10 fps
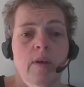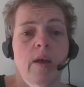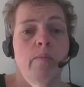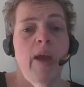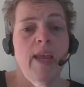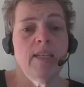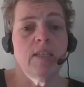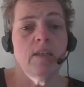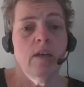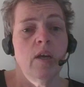Pace.
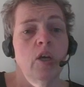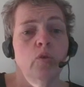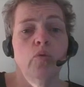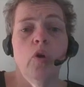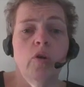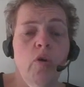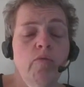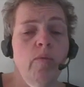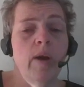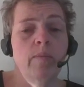Do not
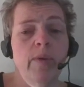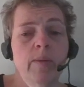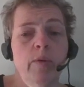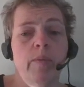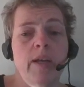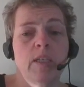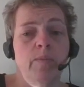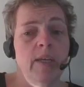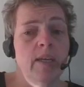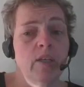overwhelm people by
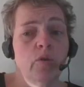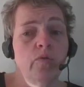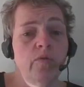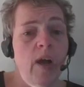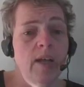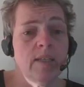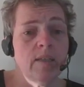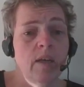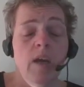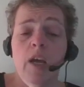speaking too fast,
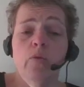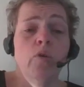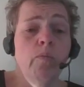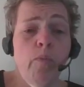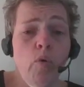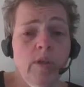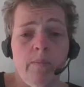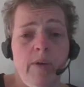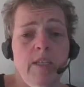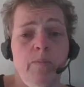and do not bore them
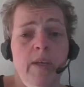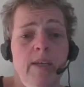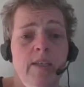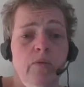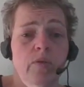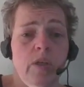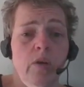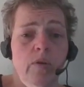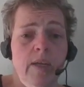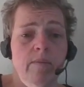by speaking too slowly.